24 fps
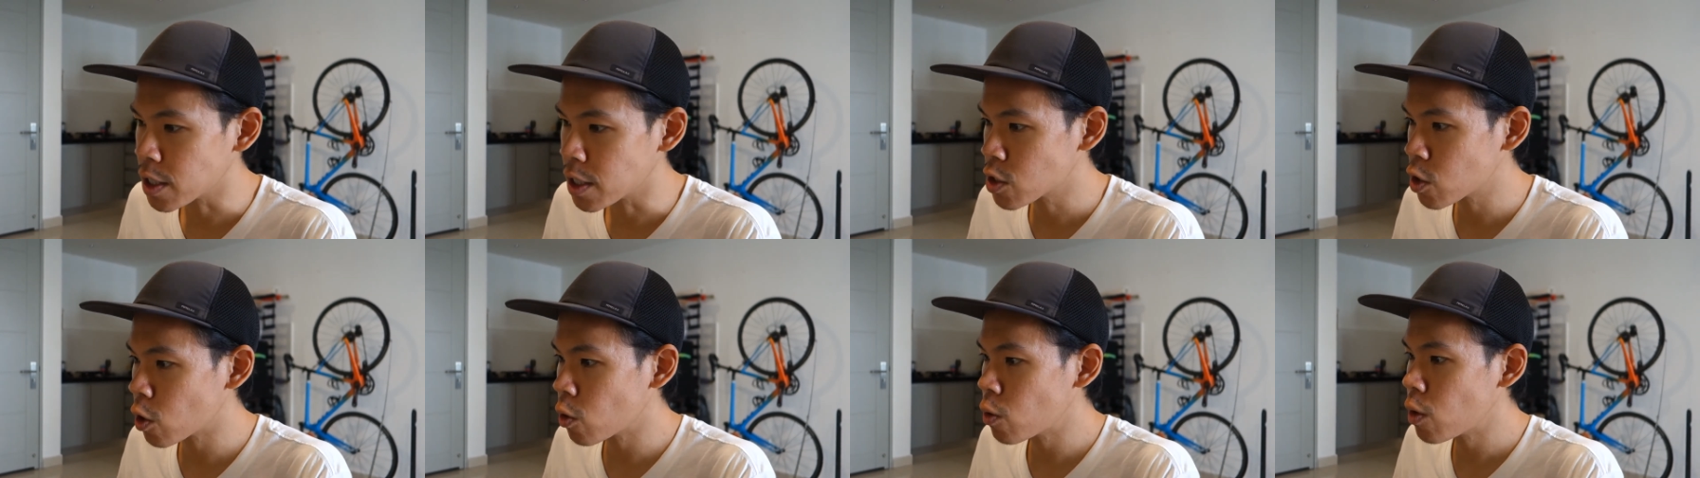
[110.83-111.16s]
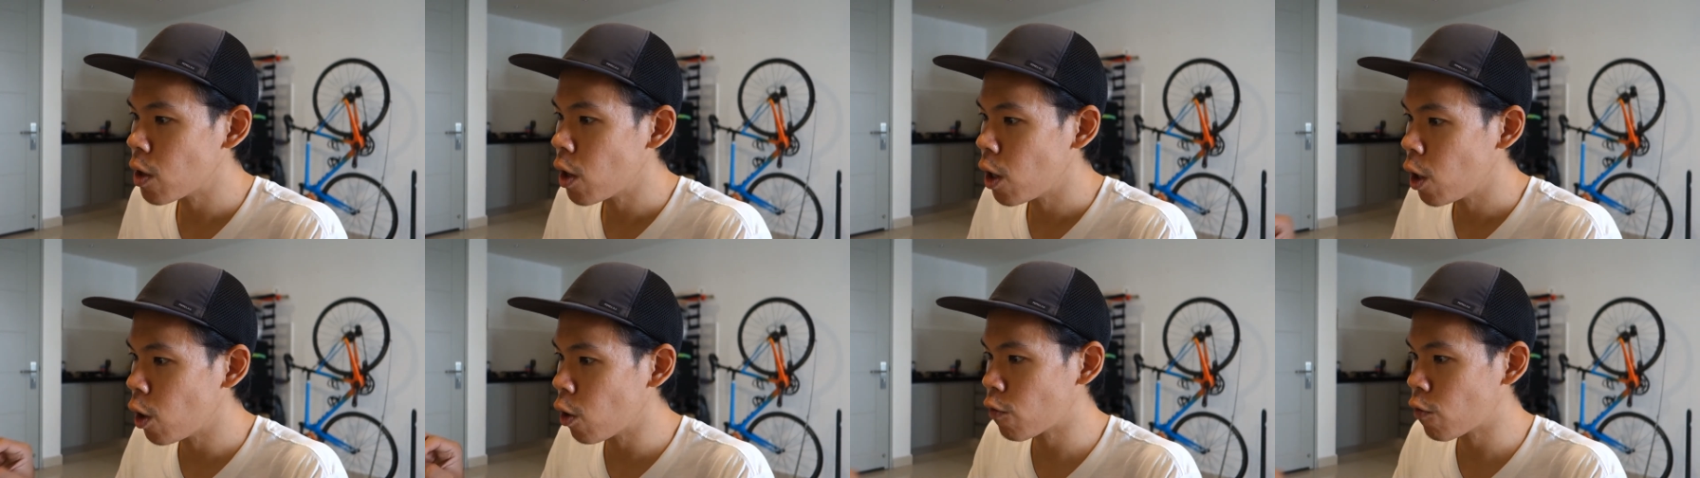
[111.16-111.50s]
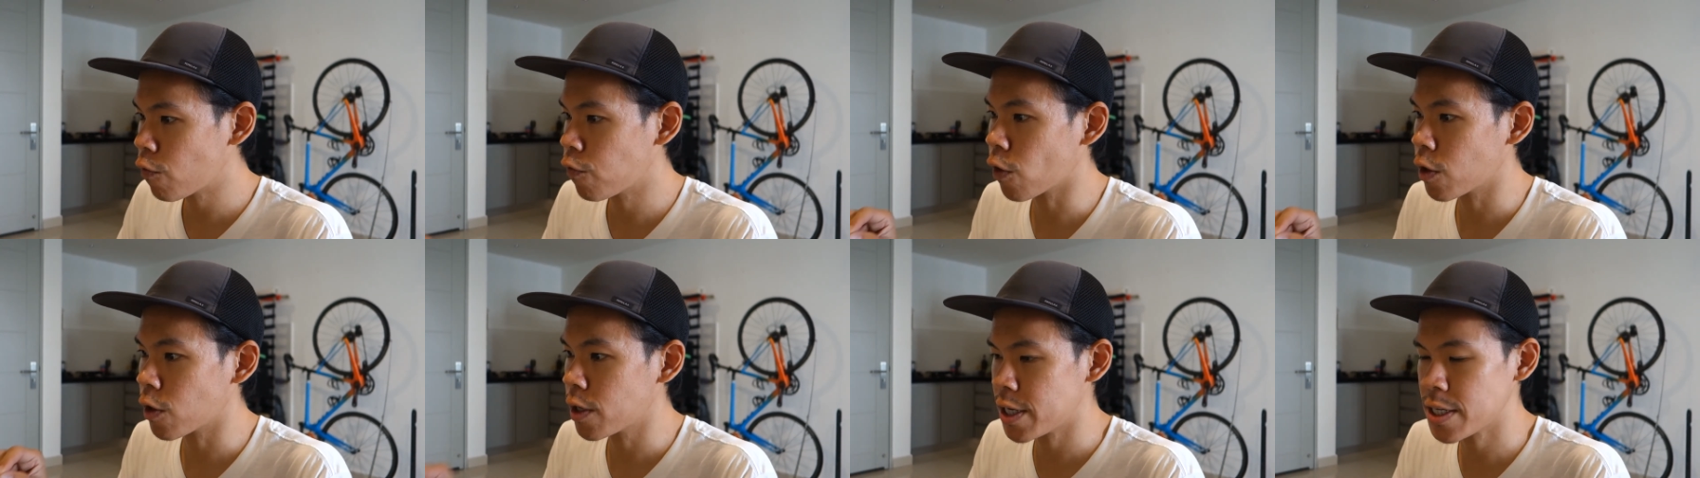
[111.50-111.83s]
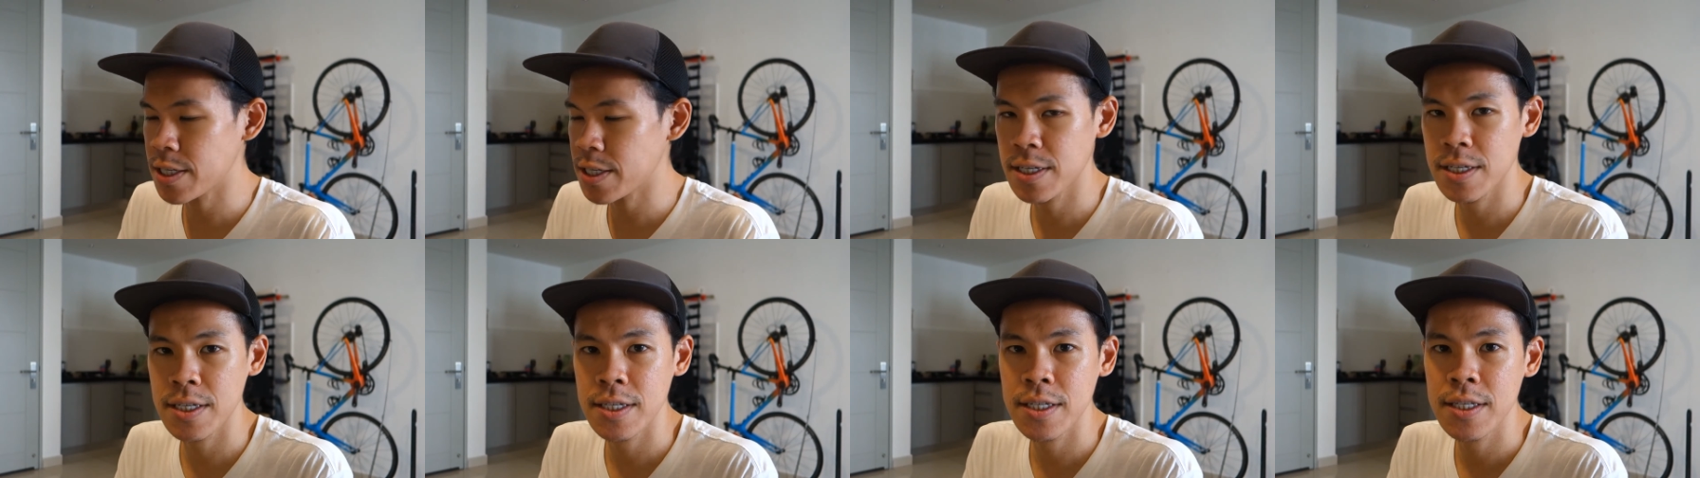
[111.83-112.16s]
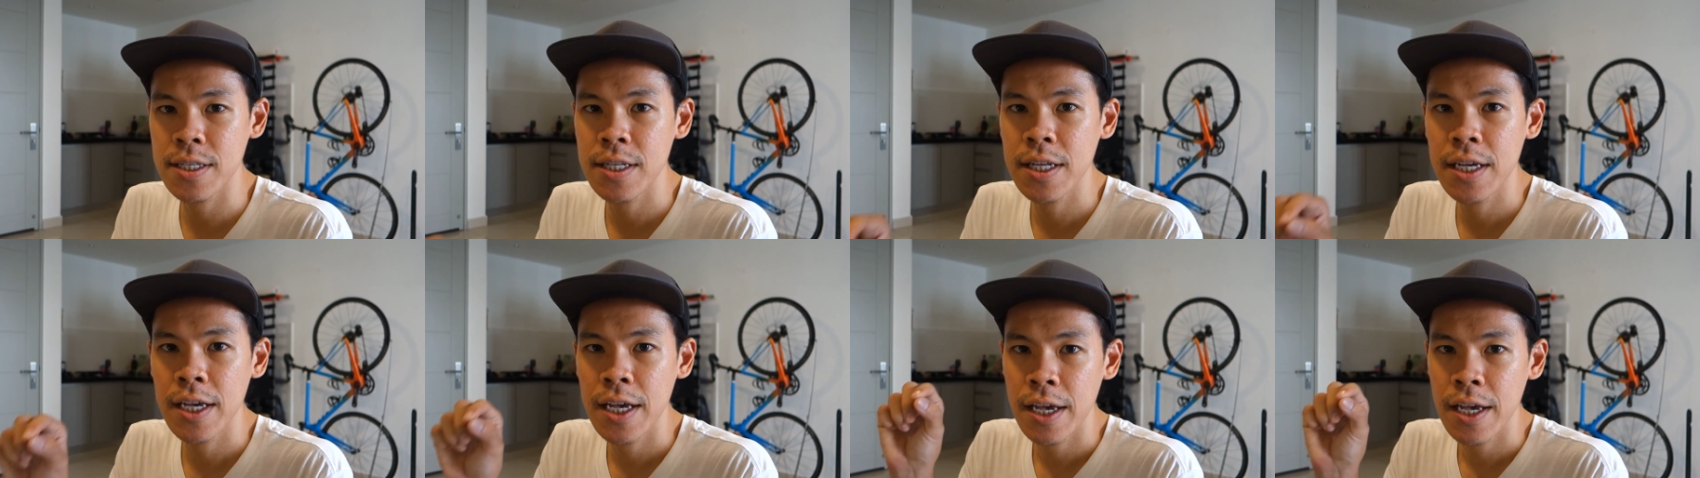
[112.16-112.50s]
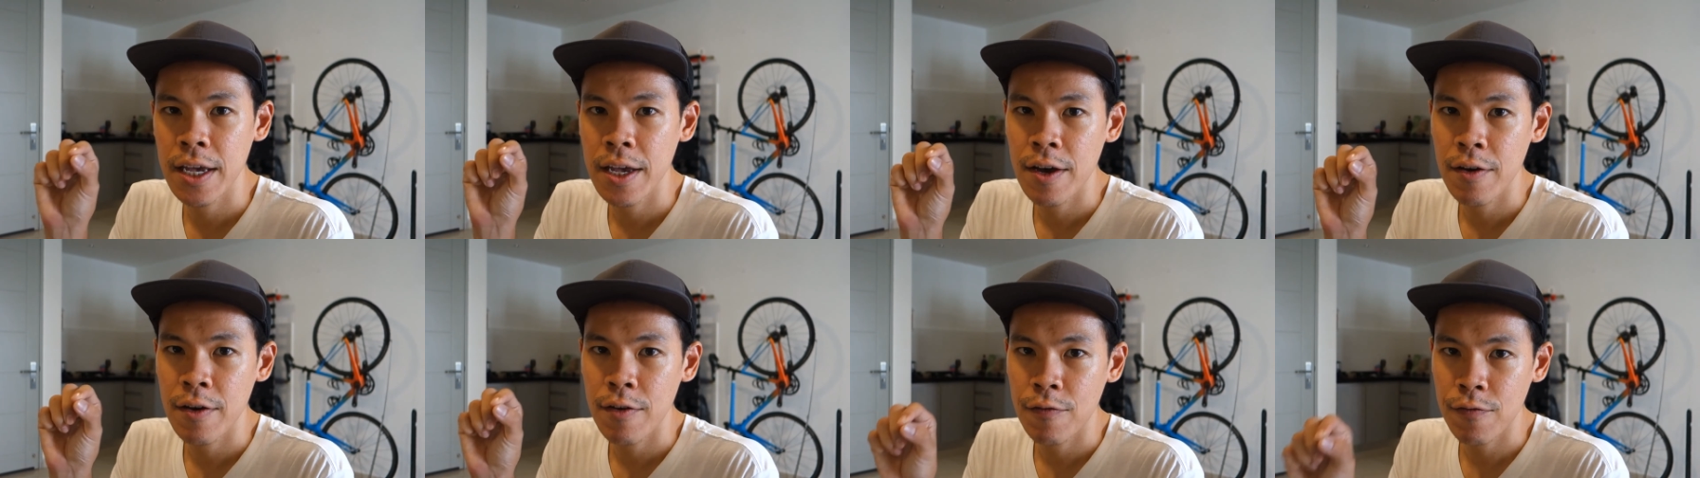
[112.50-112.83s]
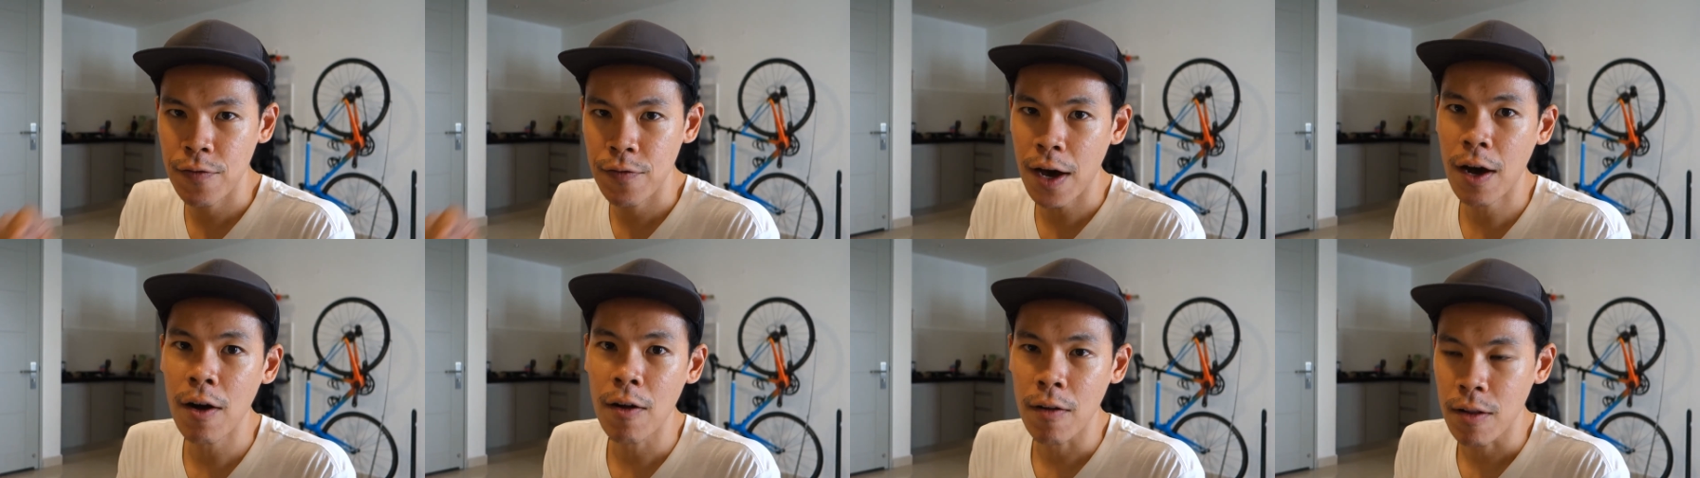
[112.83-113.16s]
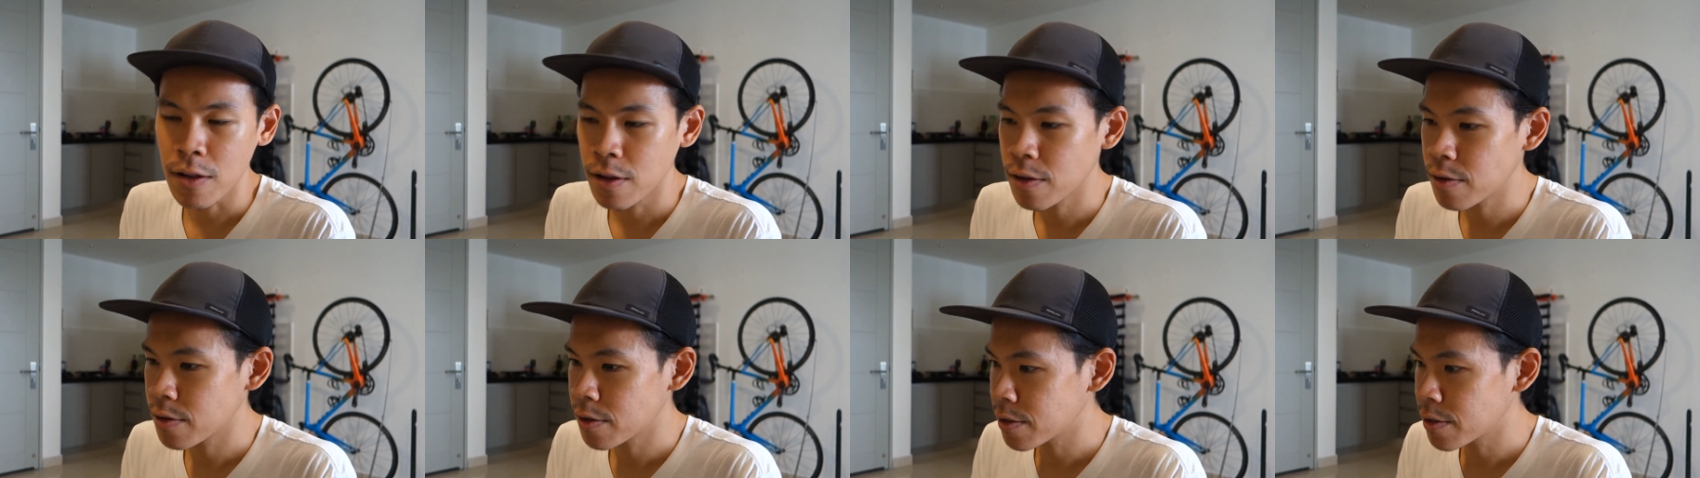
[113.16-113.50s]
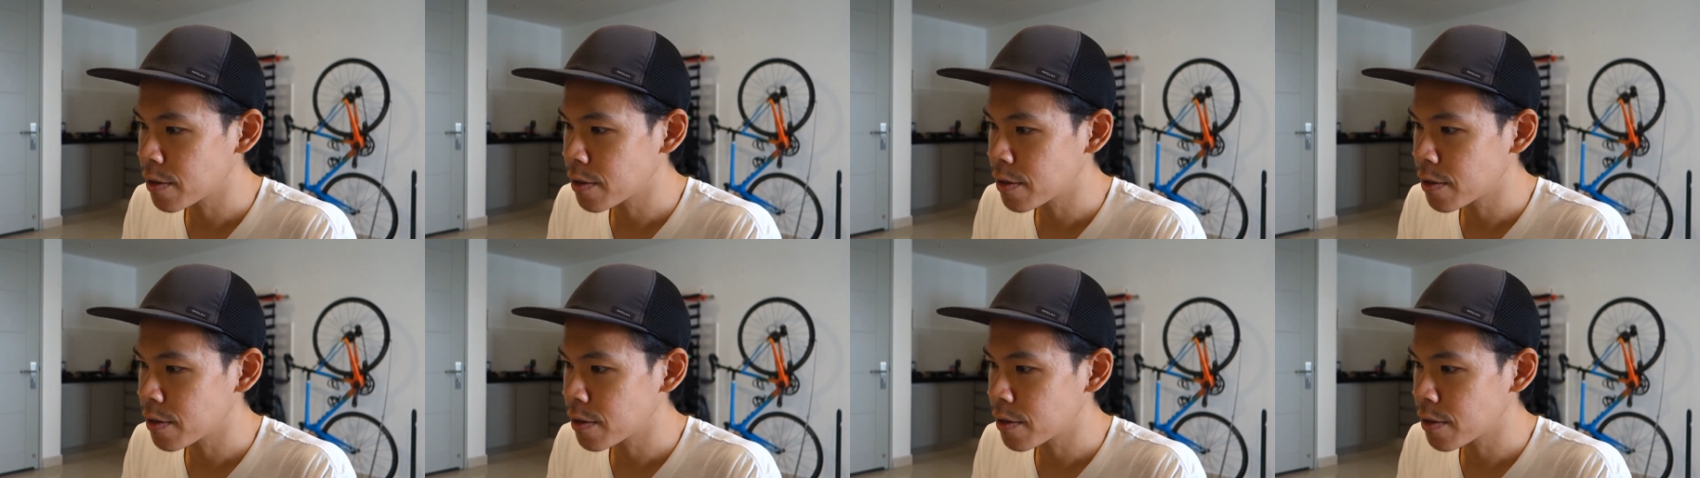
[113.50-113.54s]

So look for this file,